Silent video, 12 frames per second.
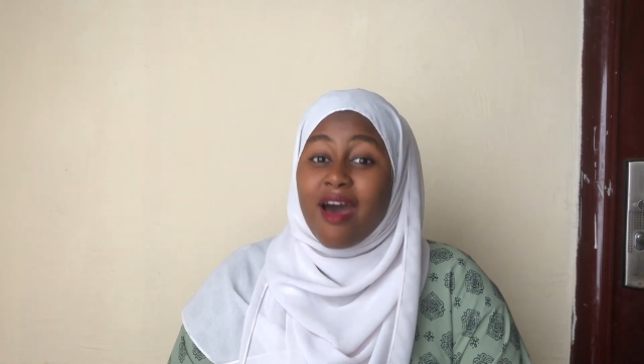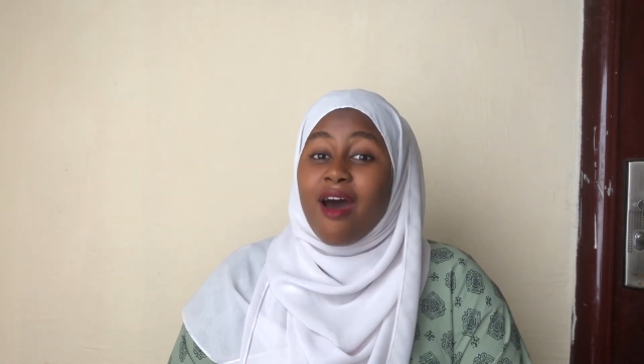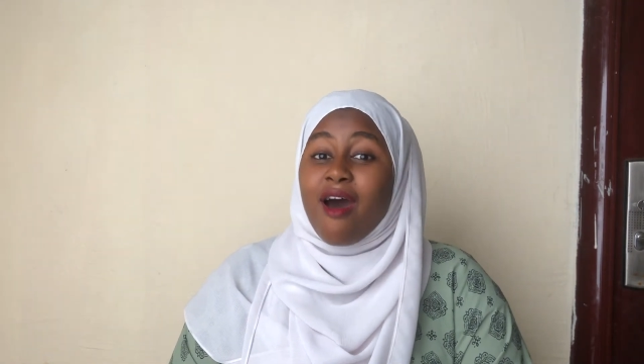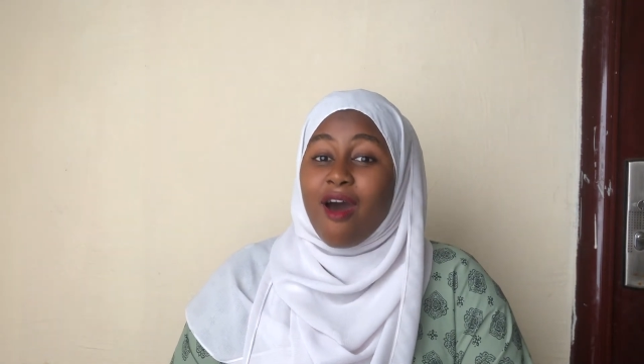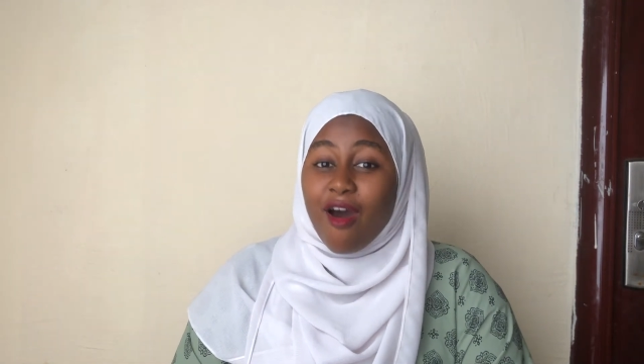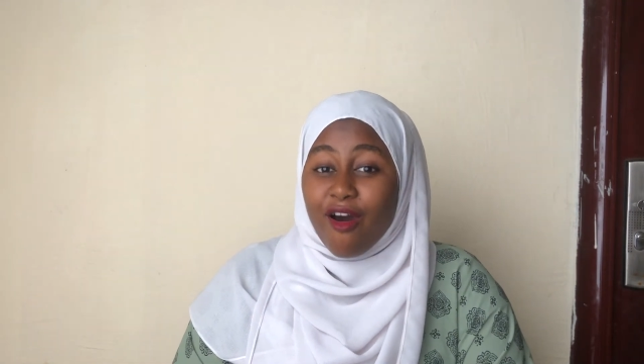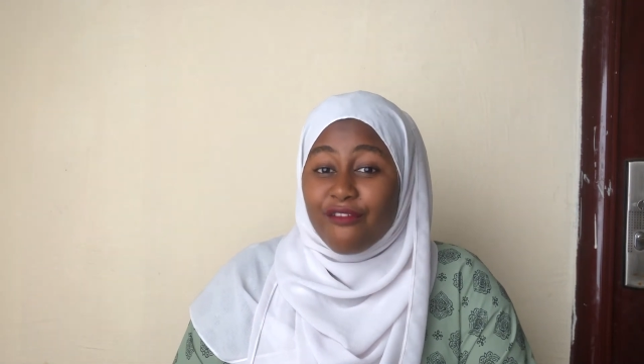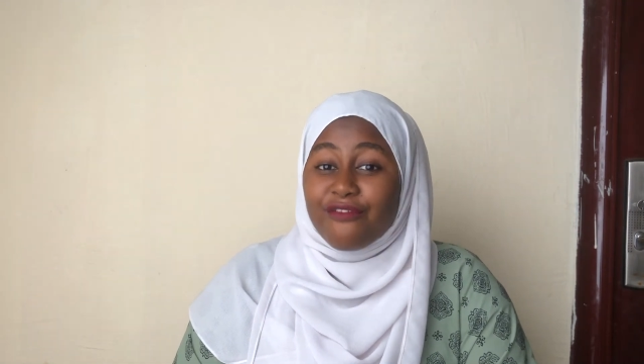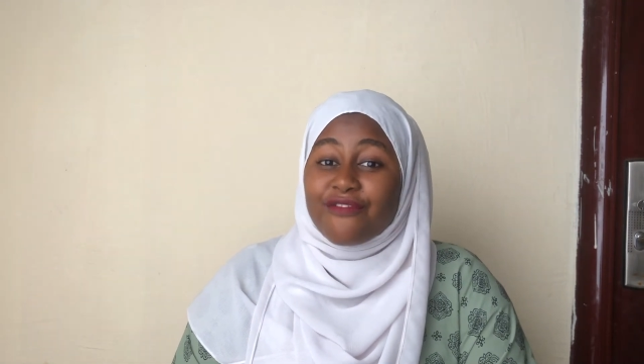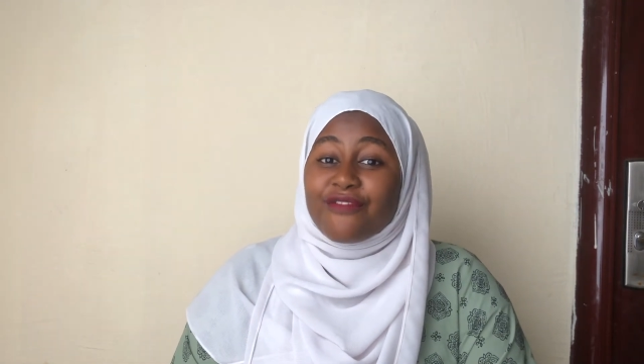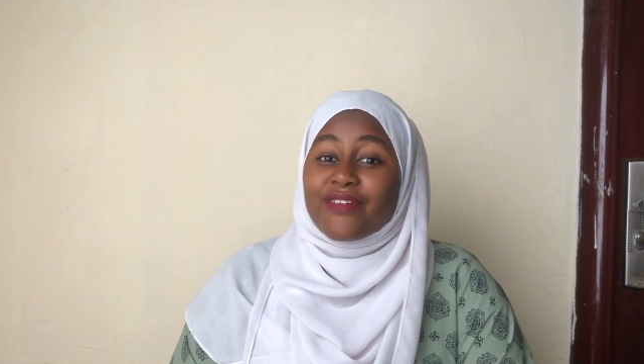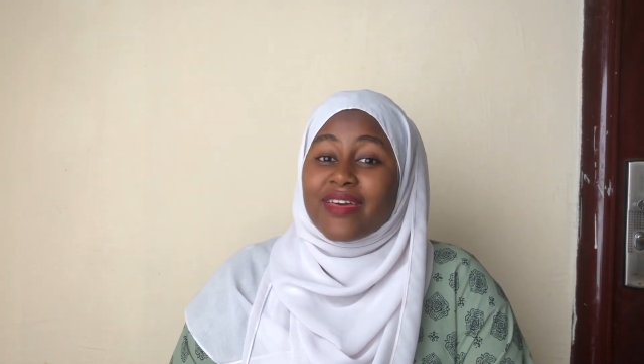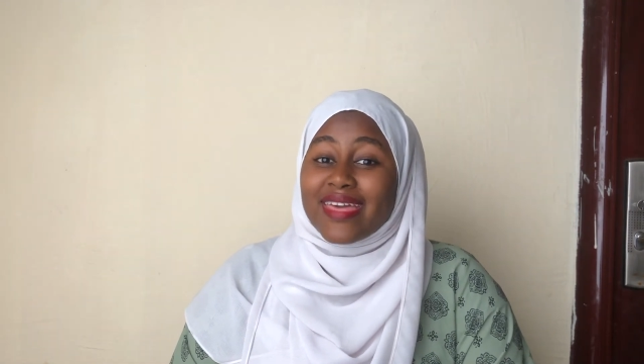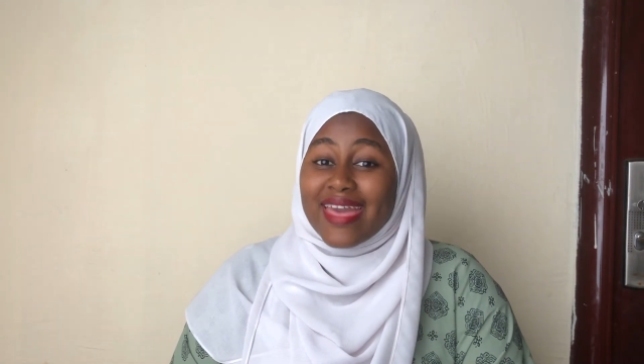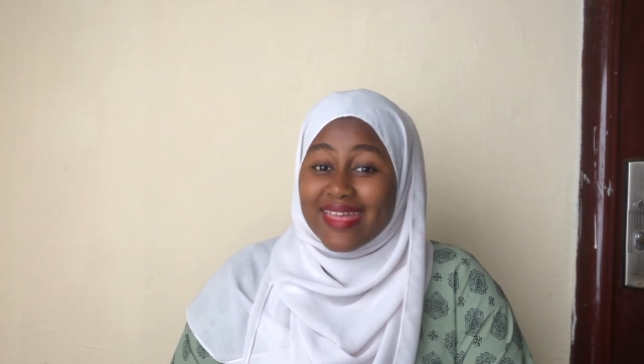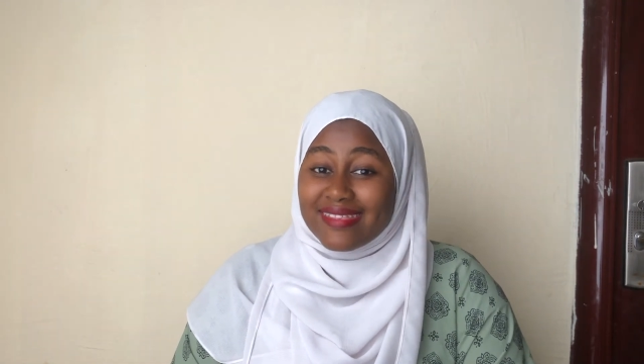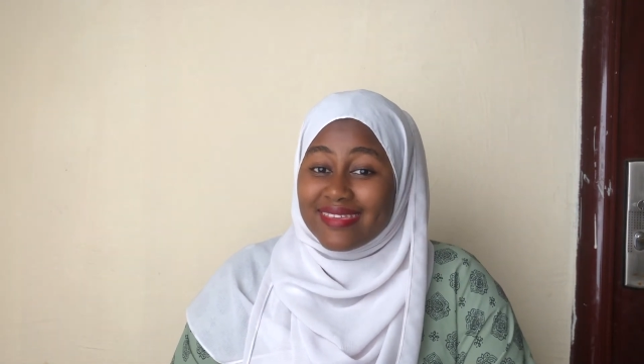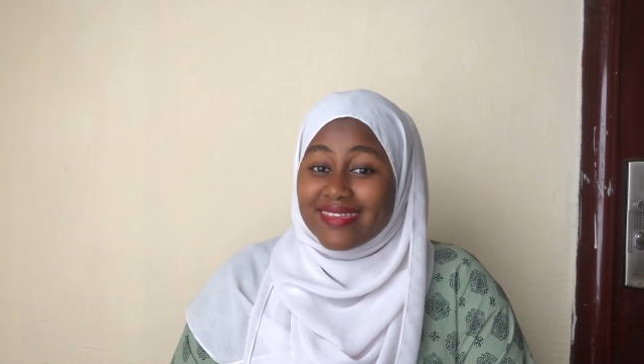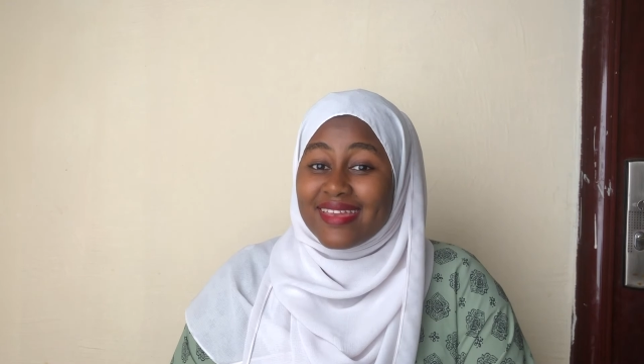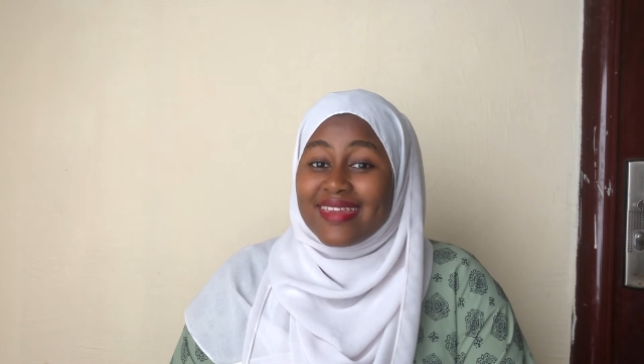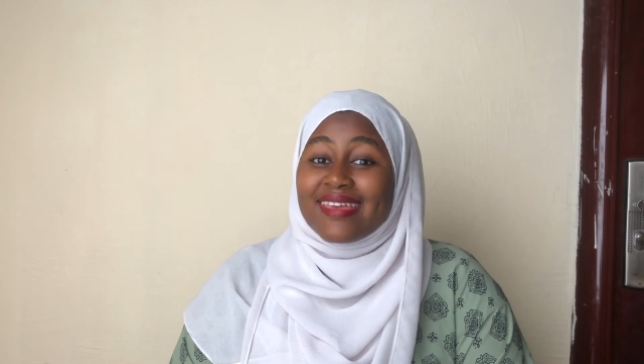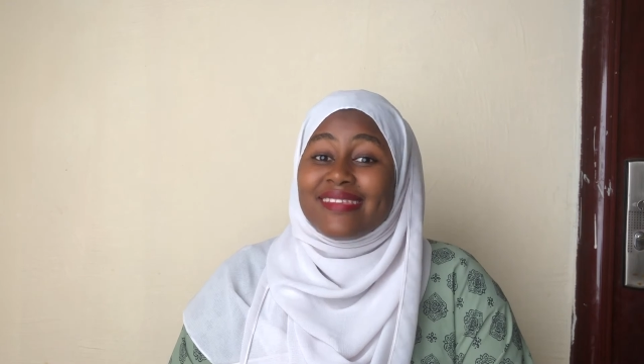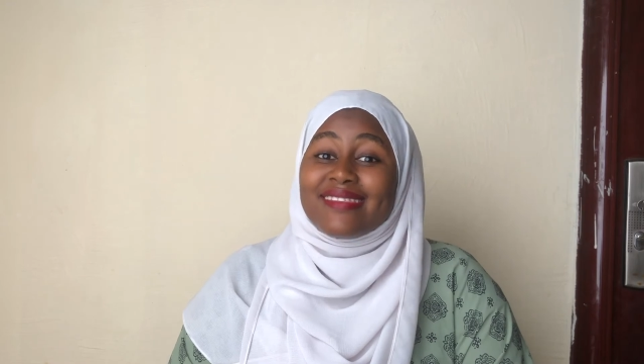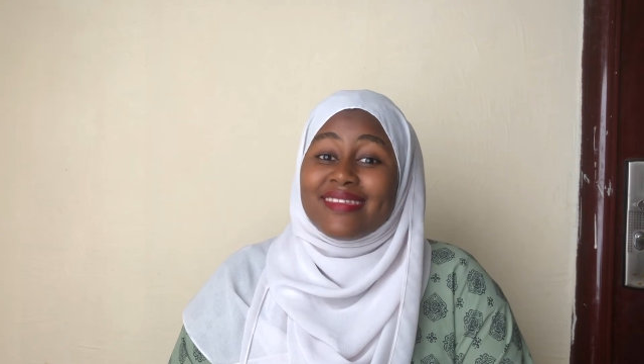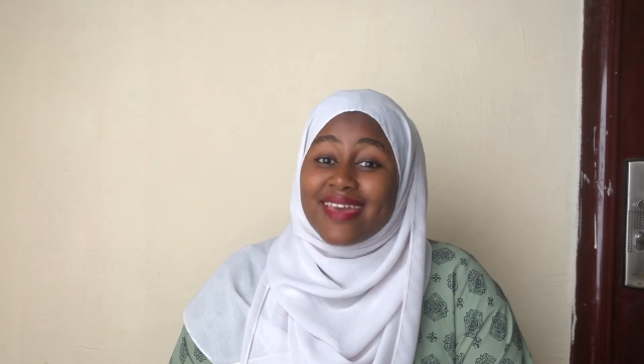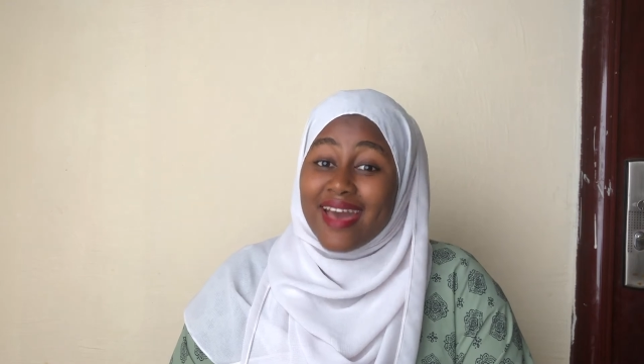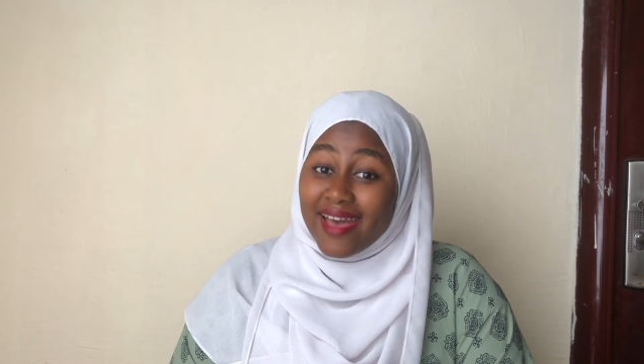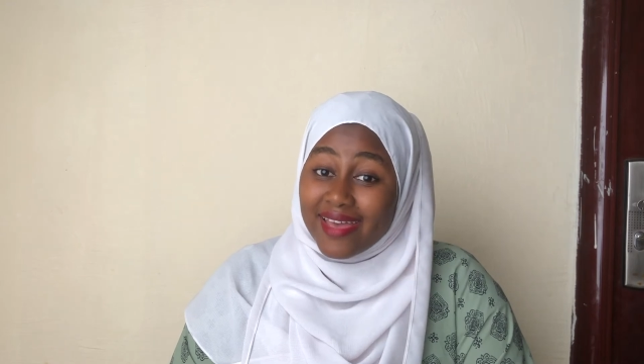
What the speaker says: of getting an STI.